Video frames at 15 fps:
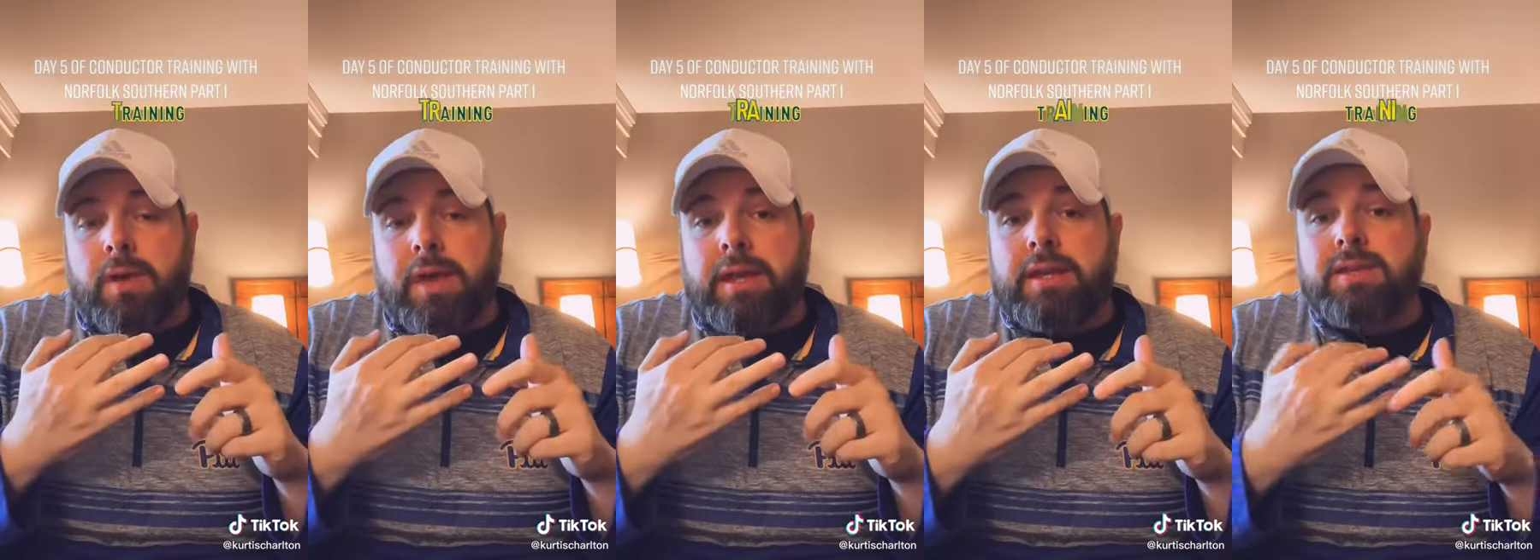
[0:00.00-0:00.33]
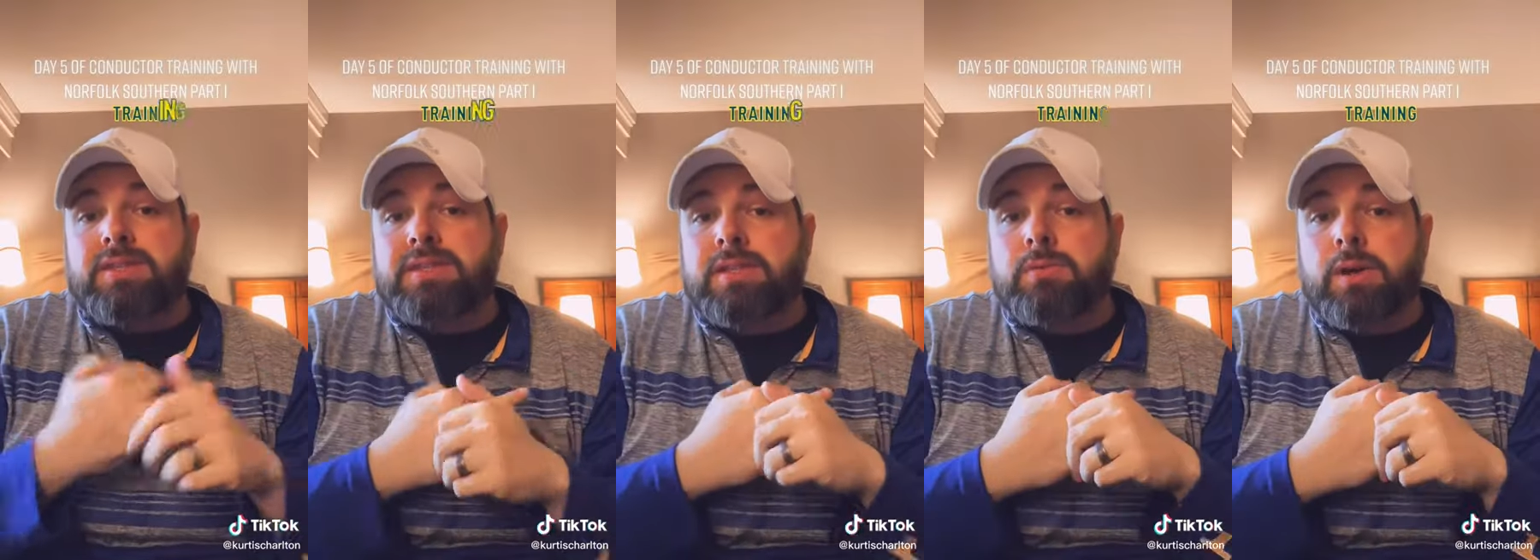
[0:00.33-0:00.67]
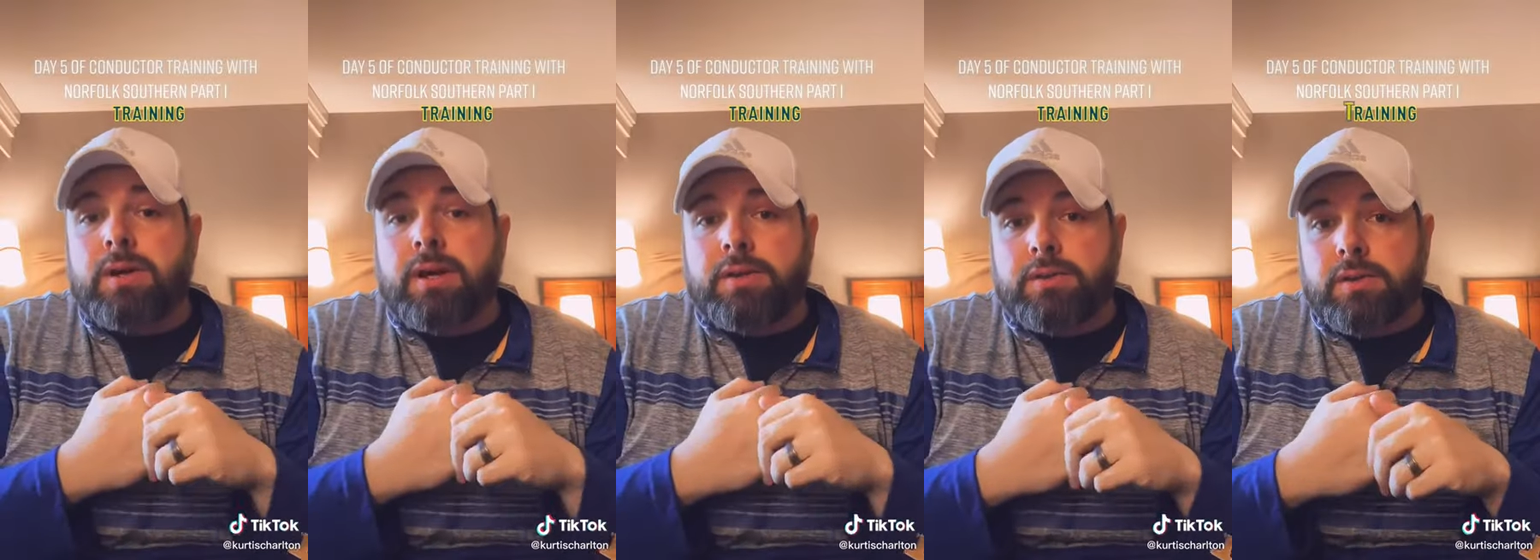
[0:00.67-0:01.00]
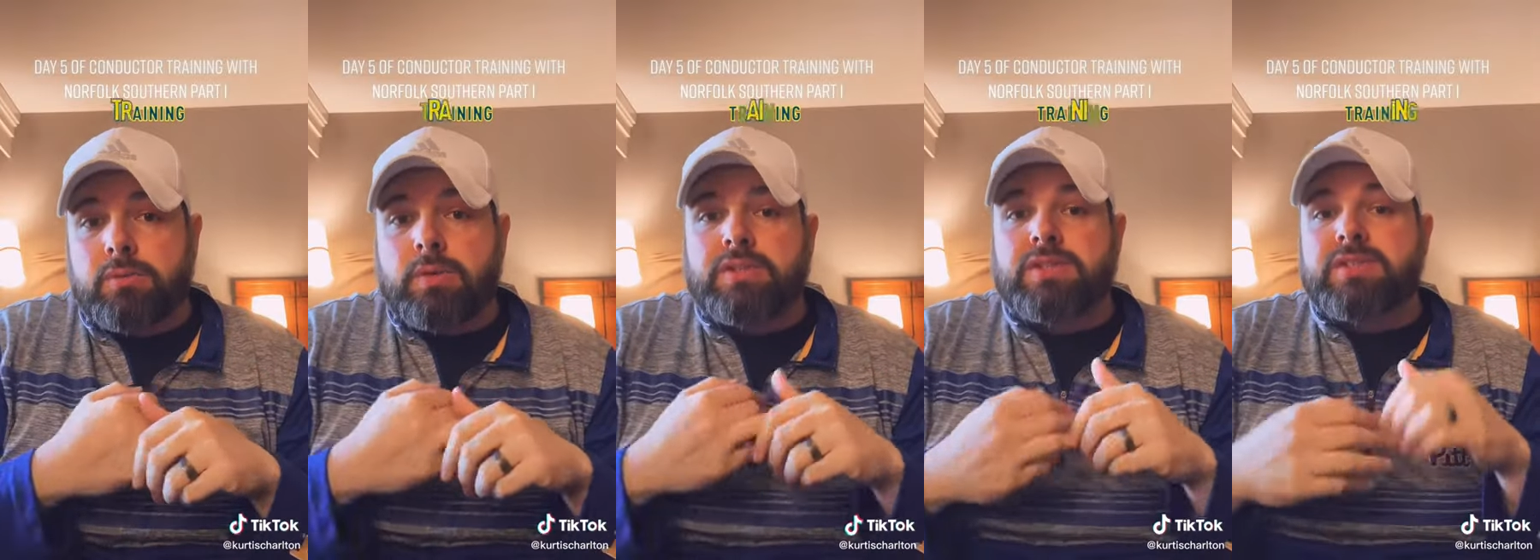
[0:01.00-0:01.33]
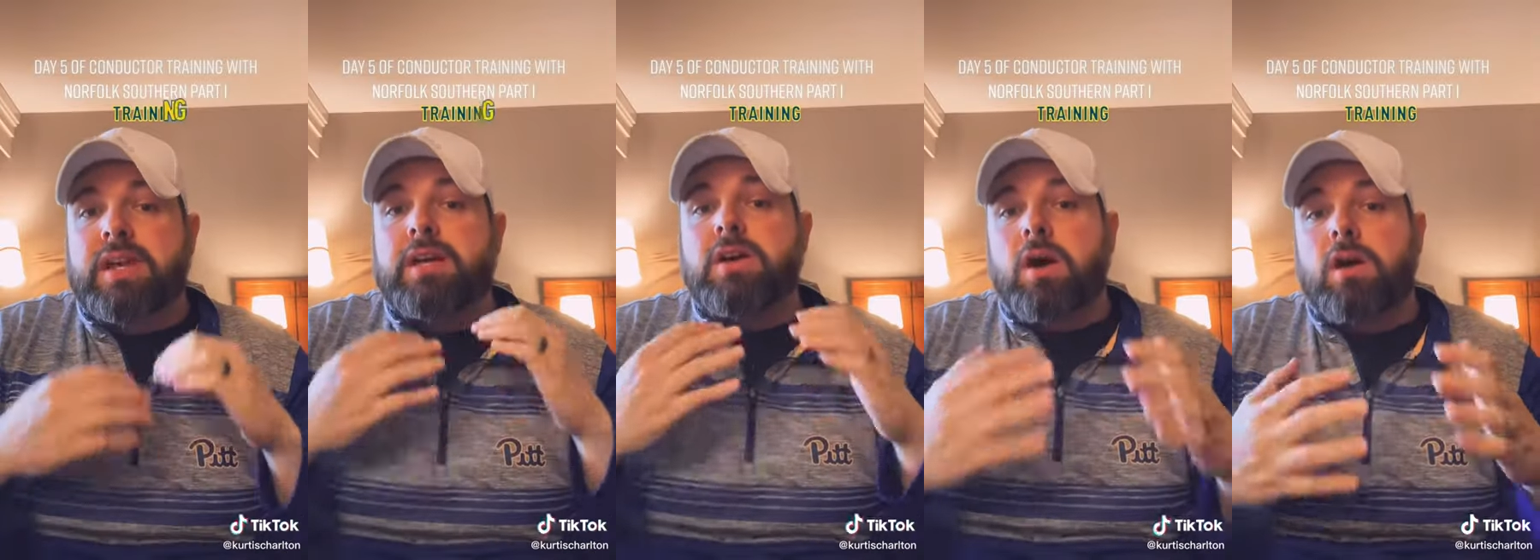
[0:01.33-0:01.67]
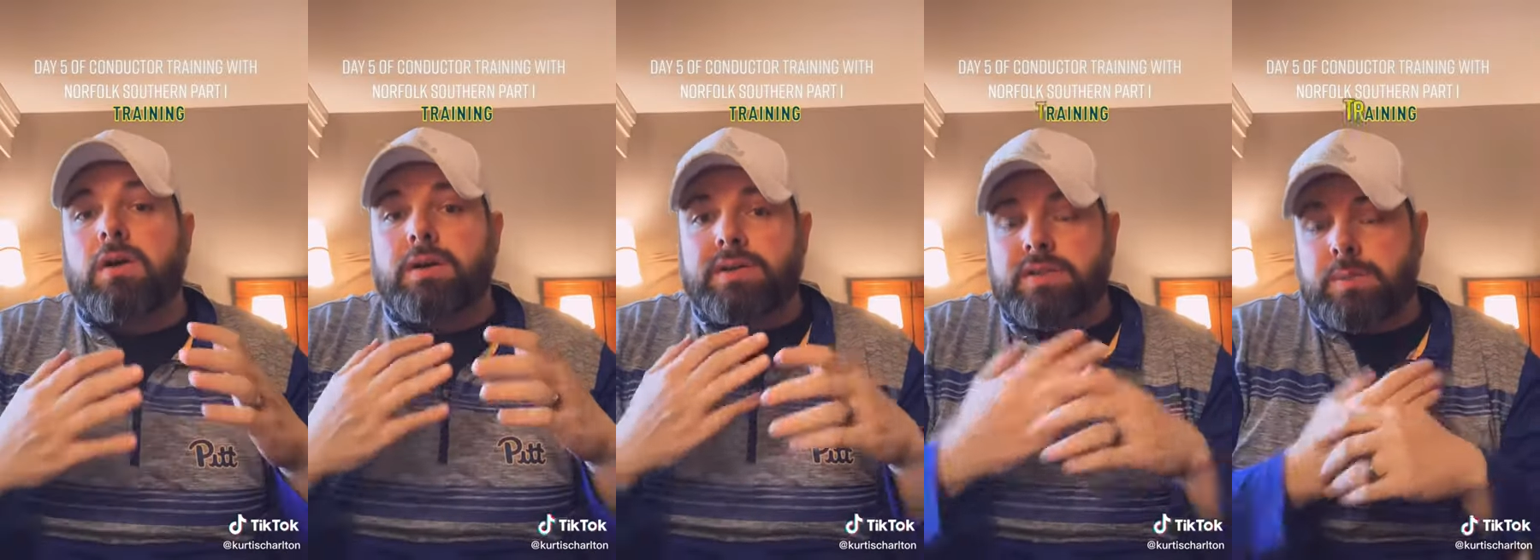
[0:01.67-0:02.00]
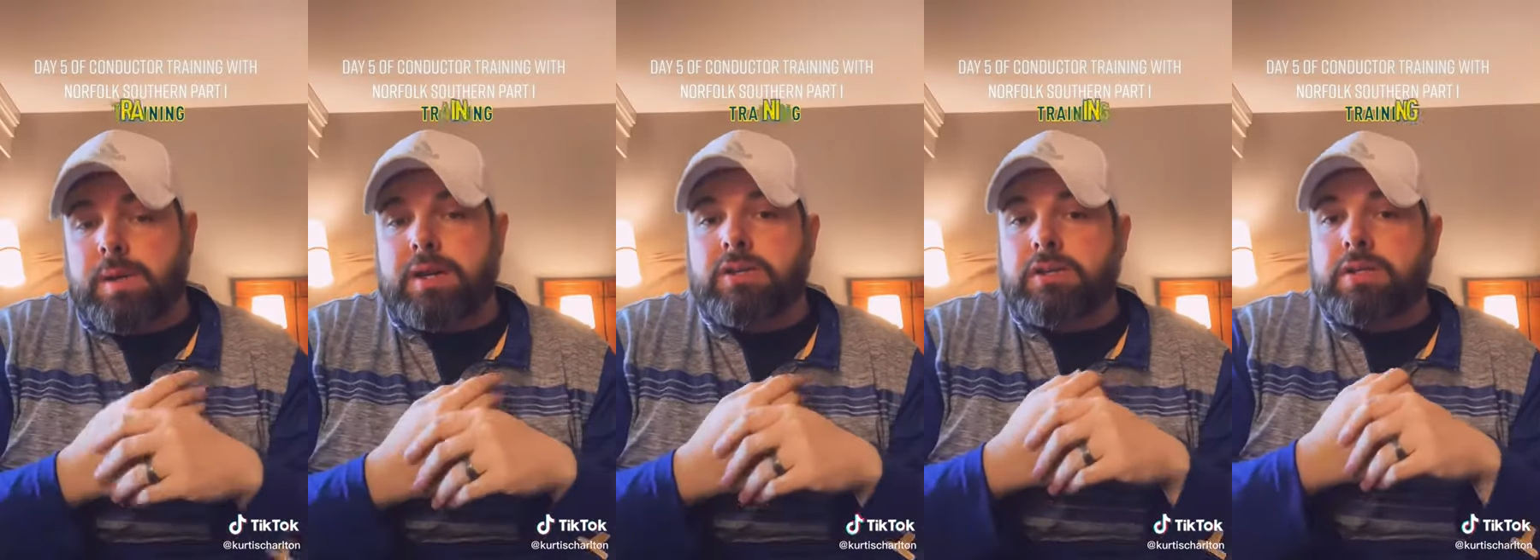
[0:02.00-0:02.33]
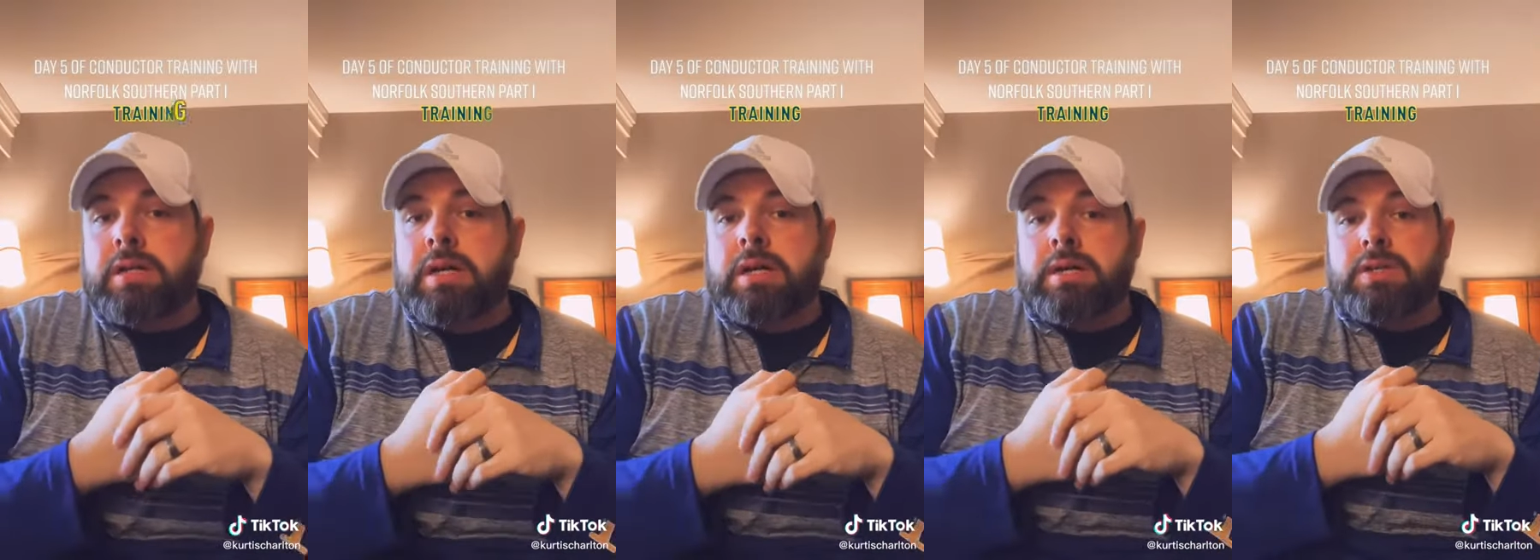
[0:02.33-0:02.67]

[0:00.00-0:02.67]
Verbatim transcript: and a C100, which is a car inspection.